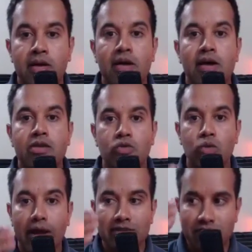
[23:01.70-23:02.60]
So
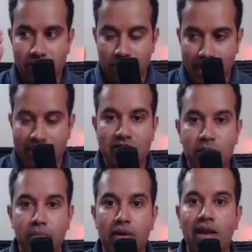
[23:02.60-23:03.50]
a very
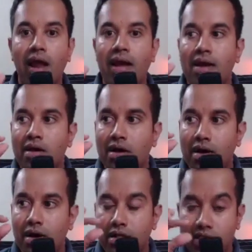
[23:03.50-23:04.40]
simple
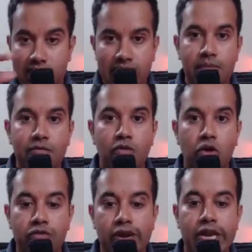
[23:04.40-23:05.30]
theme for
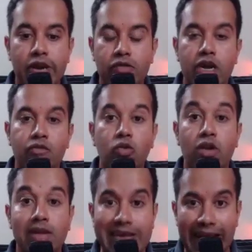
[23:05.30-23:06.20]
2024
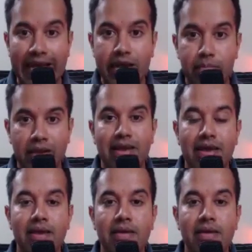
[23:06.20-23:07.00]
can be